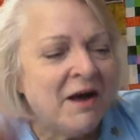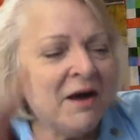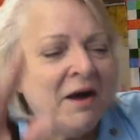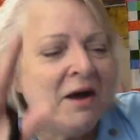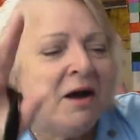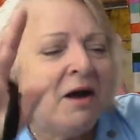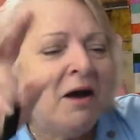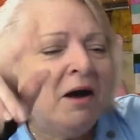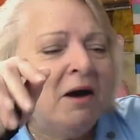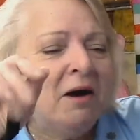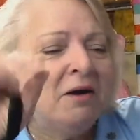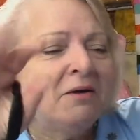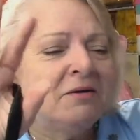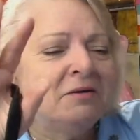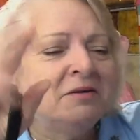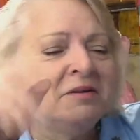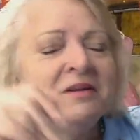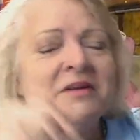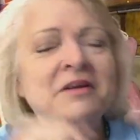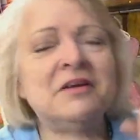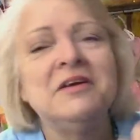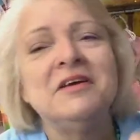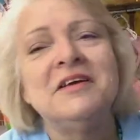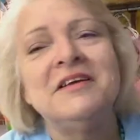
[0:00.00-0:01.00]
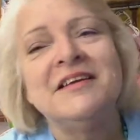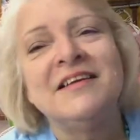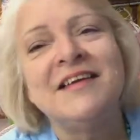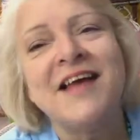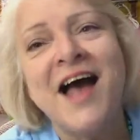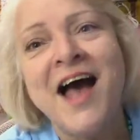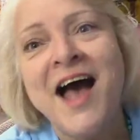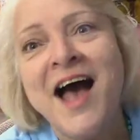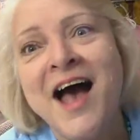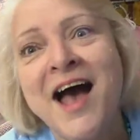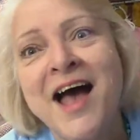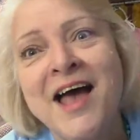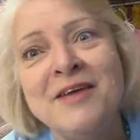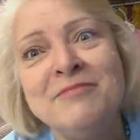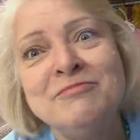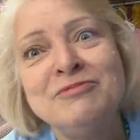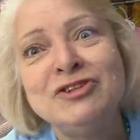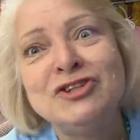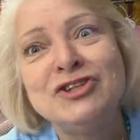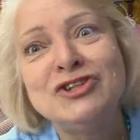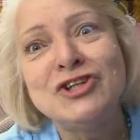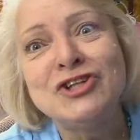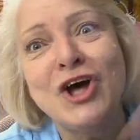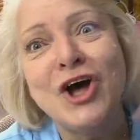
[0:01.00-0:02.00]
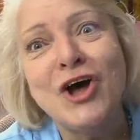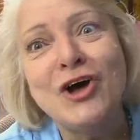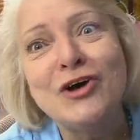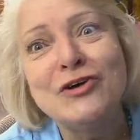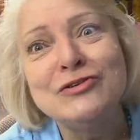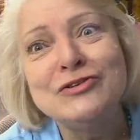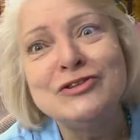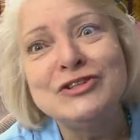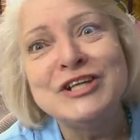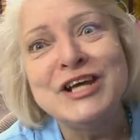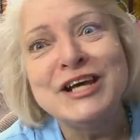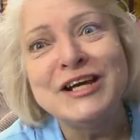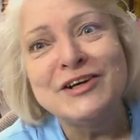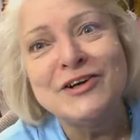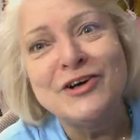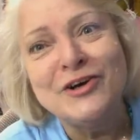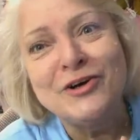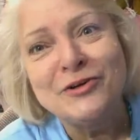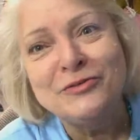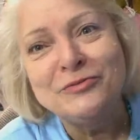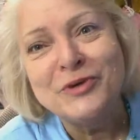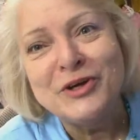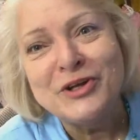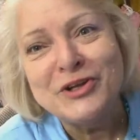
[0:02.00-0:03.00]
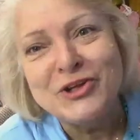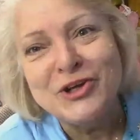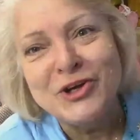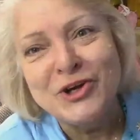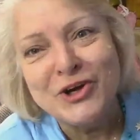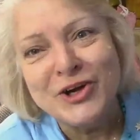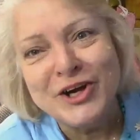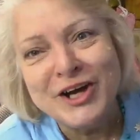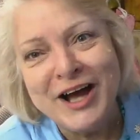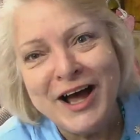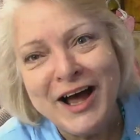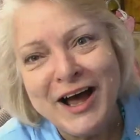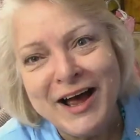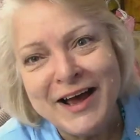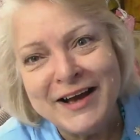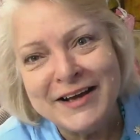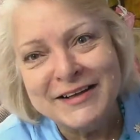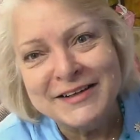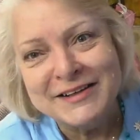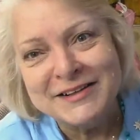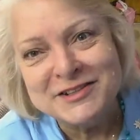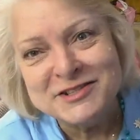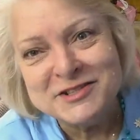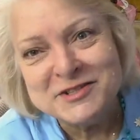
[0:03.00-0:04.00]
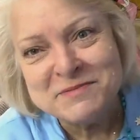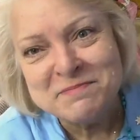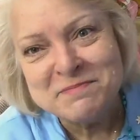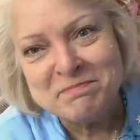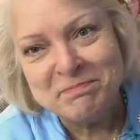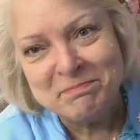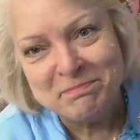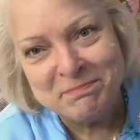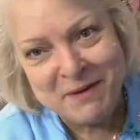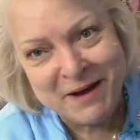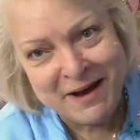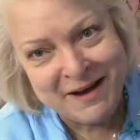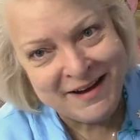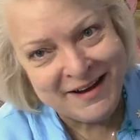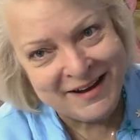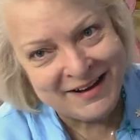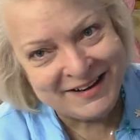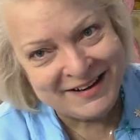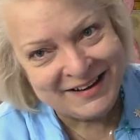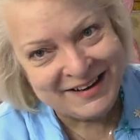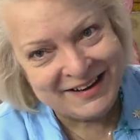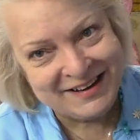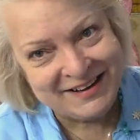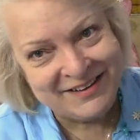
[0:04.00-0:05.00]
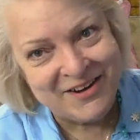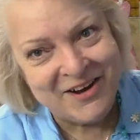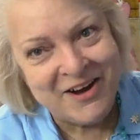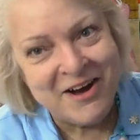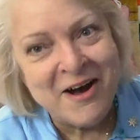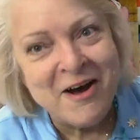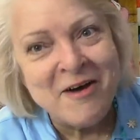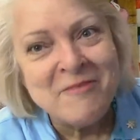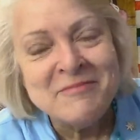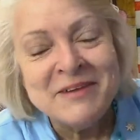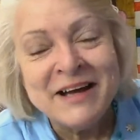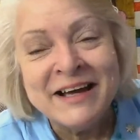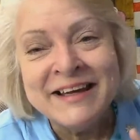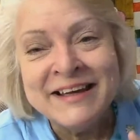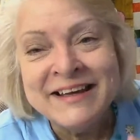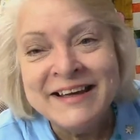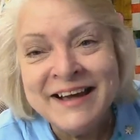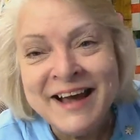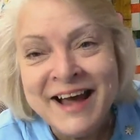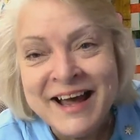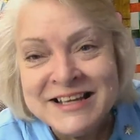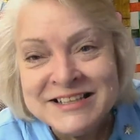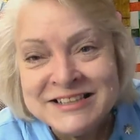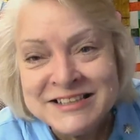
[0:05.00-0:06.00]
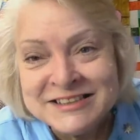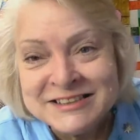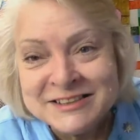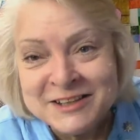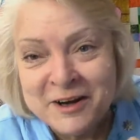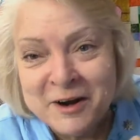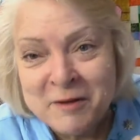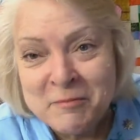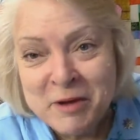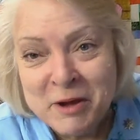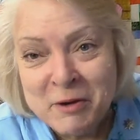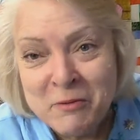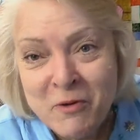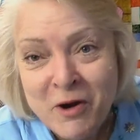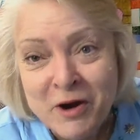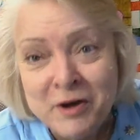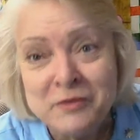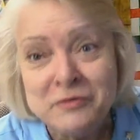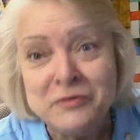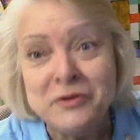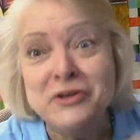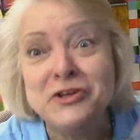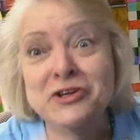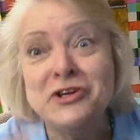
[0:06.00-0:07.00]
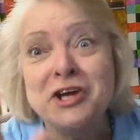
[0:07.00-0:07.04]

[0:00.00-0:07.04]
Oh, I'm so tickled with your cottage Bonnie. Oh my gosh, it's going to be wonderful.